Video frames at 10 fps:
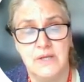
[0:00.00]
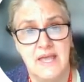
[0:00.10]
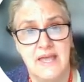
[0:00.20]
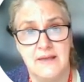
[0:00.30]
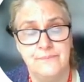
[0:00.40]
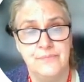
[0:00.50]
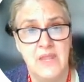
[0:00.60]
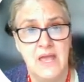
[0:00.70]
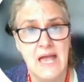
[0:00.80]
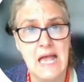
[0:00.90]
and is there
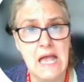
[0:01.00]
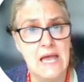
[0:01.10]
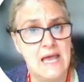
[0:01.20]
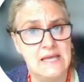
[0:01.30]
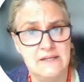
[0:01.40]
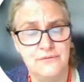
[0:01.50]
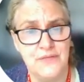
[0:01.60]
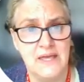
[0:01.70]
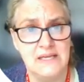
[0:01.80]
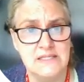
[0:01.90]
something that is
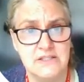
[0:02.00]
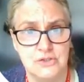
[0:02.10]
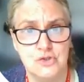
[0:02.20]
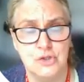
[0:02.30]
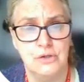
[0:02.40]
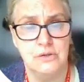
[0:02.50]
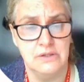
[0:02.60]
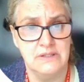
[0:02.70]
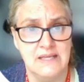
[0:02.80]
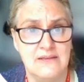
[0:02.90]
different
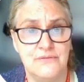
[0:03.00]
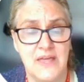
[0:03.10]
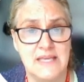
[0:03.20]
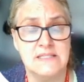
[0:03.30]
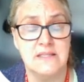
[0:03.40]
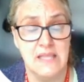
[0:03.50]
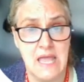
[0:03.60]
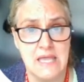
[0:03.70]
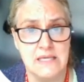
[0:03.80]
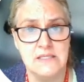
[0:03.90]
to your care?